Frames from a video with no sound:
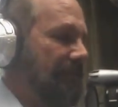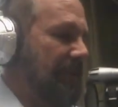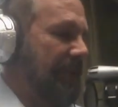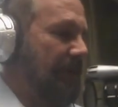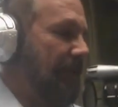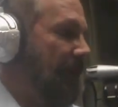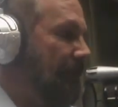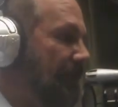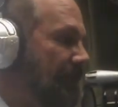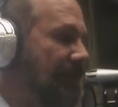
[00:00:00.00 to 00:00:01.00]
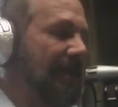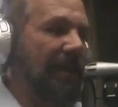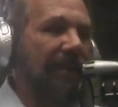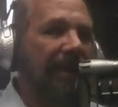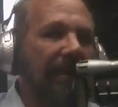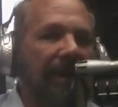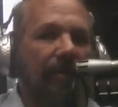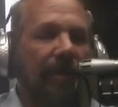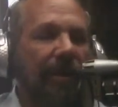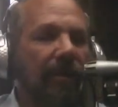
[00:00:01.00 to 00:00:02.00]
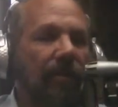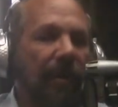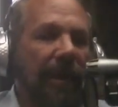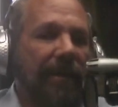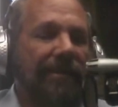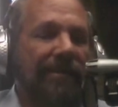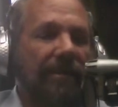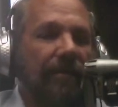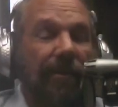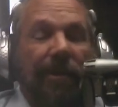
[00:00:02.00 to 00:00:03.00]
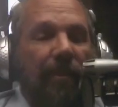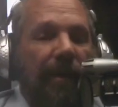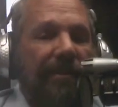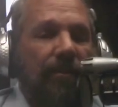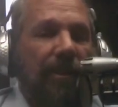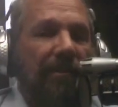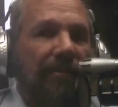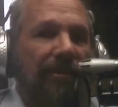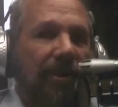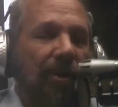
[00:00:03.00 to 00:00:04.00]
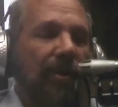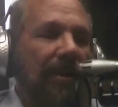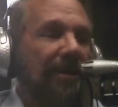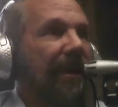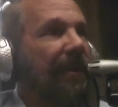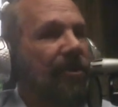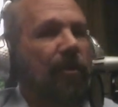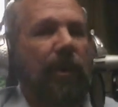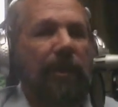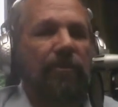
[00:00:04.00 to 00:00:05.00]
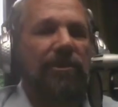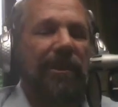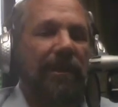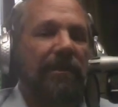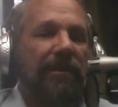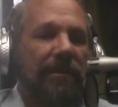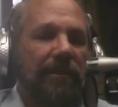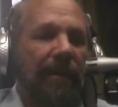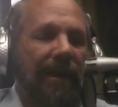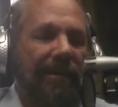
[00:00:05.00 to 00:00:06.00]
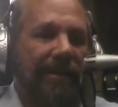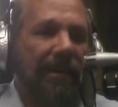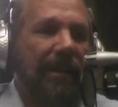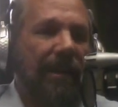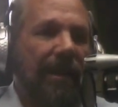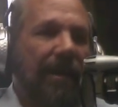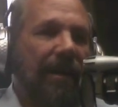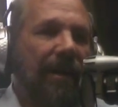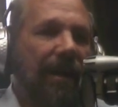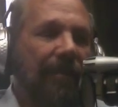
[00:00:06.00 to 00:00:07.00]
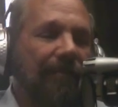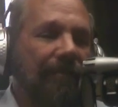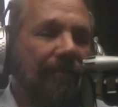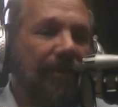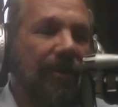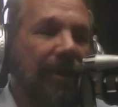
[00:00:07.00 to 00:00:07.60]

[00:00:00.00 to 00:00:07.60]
for a down payment than they were otherwise aware of. So you don't need to have a 20% deposit. You